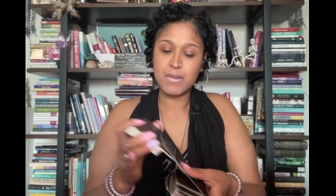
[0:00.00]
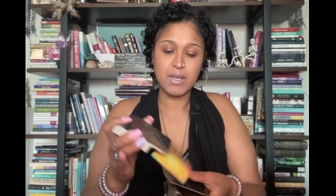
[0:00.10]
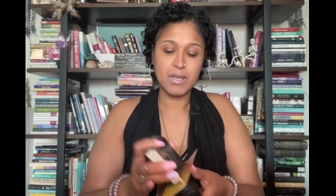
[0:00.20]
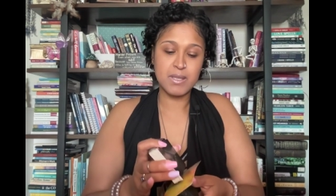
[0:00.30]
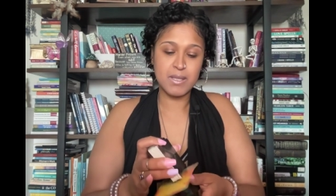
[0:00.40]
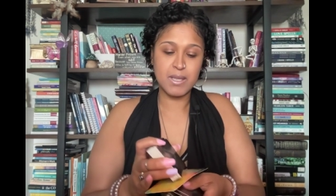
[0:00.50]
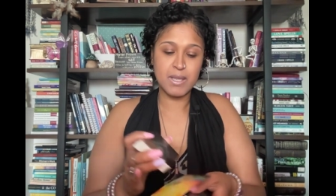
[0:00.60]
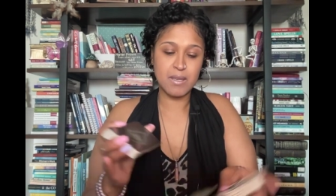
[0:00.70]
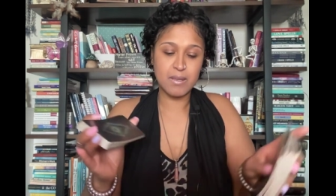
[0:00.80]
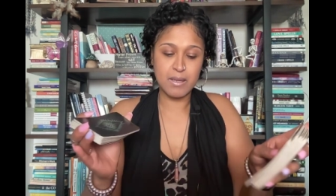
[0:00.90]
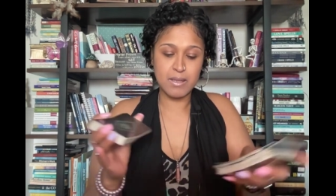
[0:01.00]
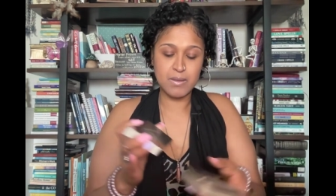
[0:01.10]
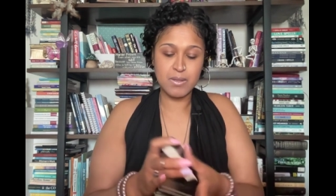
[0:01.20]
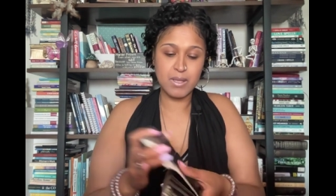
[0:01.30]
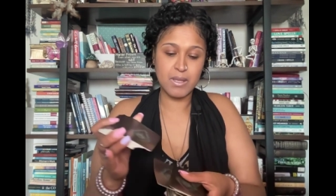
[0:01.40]
I didn't see it. I did
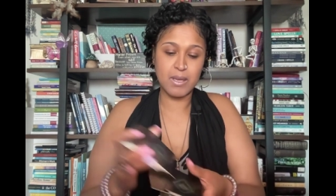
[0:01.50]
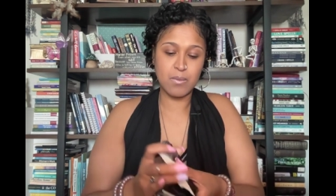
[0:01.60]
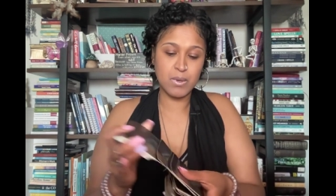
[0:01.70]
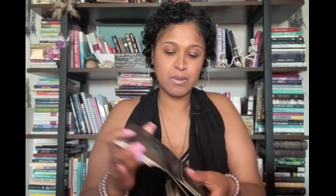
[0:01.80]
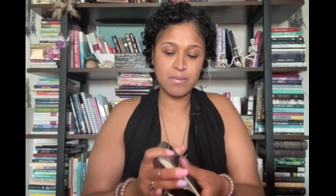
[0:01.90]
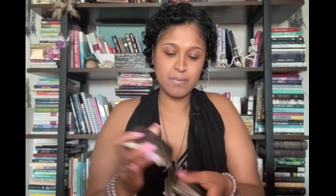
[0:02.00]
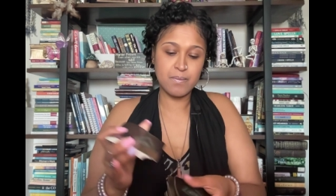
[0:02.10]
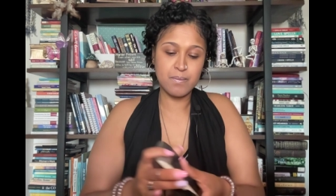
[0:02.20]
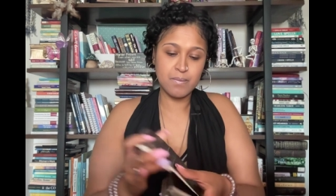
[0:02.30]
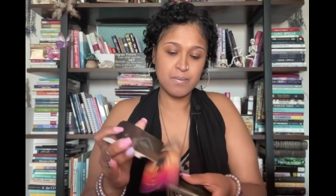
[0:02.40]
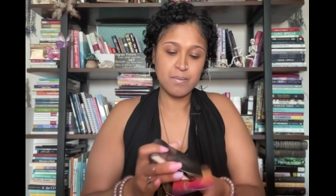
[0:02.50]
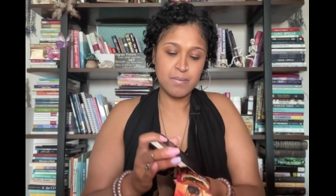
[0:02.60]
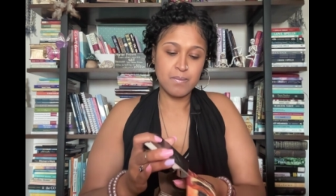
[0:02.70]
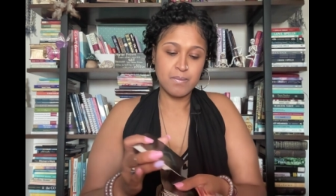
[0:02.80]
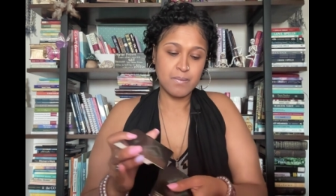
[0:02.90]
see that one.
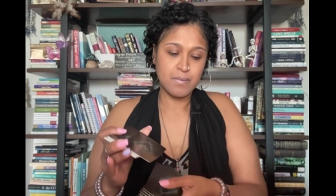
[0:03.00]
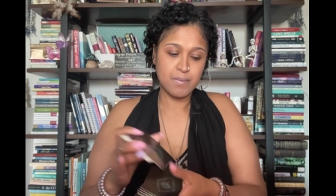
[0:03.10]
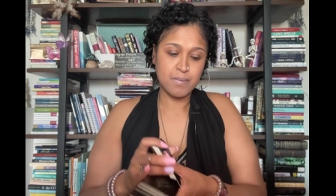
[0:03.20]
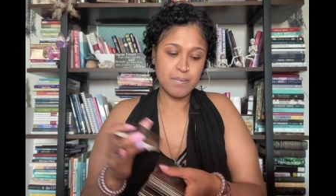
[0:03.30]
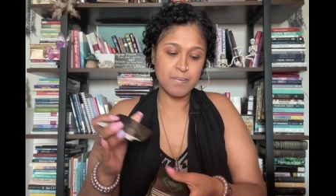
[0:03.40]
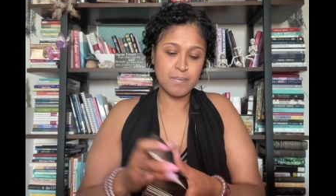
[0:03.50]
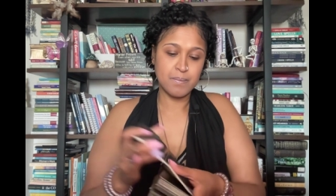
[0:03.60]
Hmm.